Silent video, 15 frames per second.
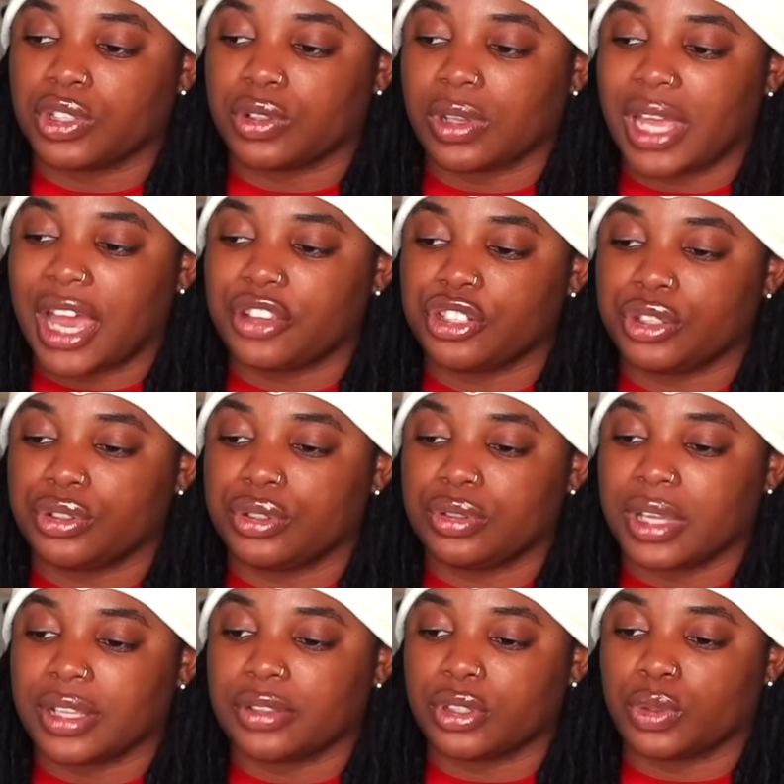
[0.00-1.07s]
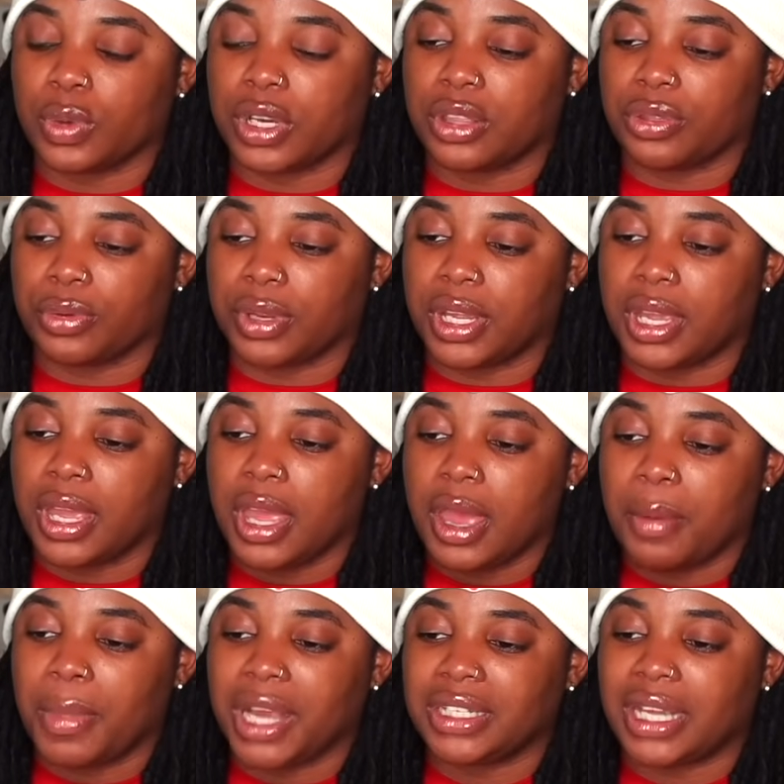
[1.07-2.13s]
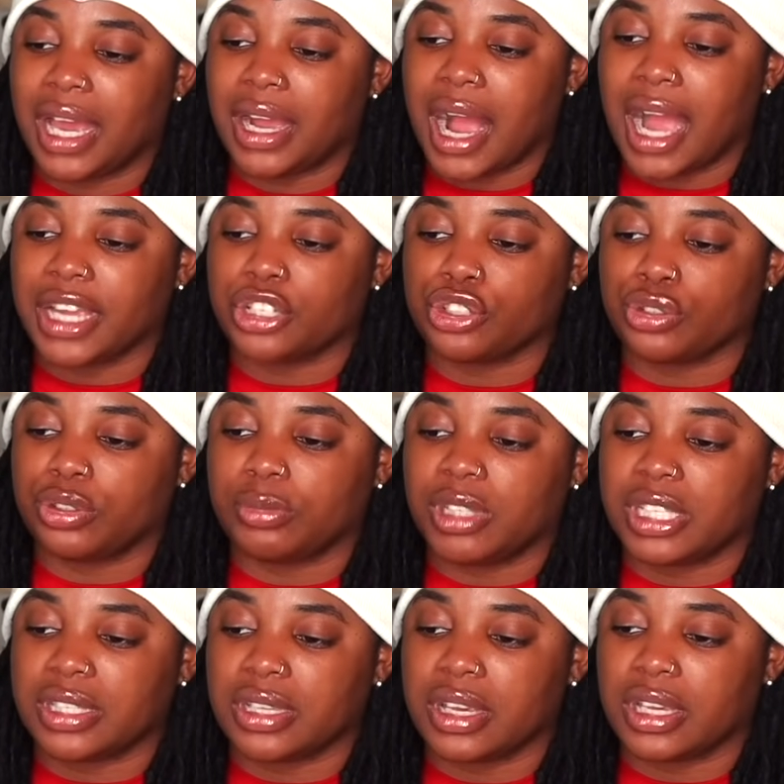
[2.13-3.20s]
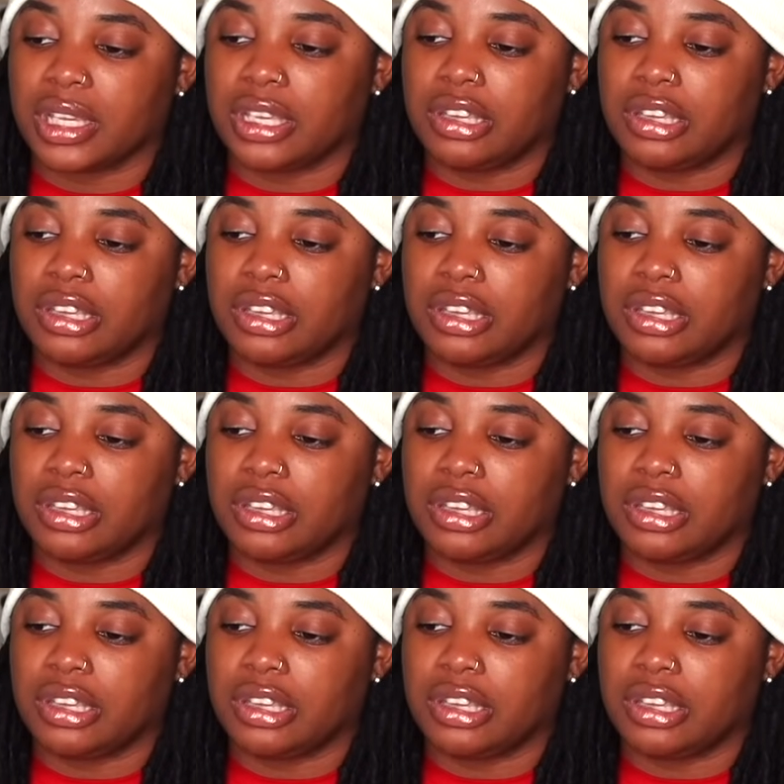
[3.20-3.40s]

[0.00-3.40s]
So last year, 2023, my dad got extremely sick.